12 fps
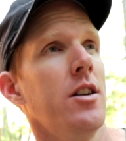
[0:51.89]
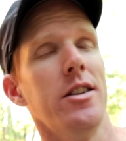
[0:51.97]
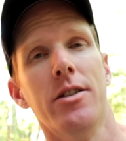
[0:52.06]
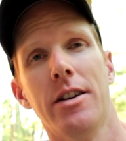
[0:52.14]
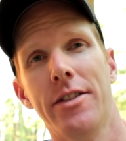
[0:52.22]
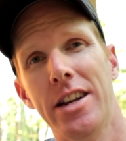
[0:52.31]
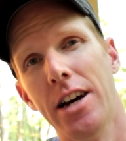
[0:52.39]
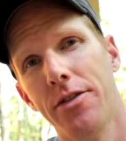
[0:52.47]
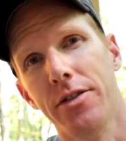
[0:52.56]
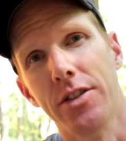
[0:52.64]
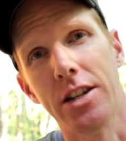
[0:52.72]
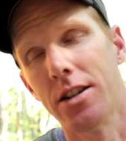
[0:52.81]
You don't have
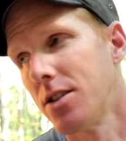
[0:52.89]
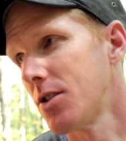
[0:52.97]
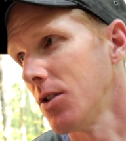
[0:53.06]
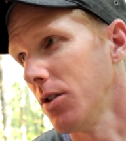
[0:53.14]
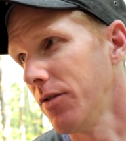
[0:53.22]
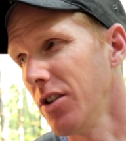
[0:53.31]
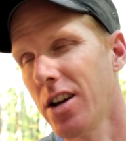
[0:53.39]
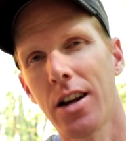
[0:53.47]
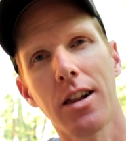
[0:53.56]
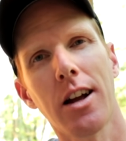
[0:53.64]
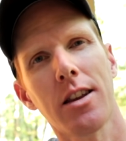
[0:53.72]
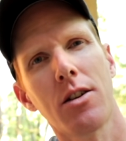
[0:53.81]
enough of it. So if you
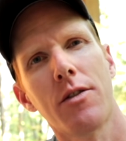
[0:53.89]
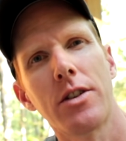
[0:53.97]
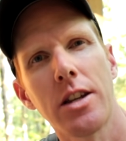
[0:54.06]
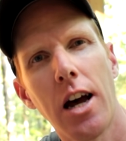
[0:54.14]
could collect it over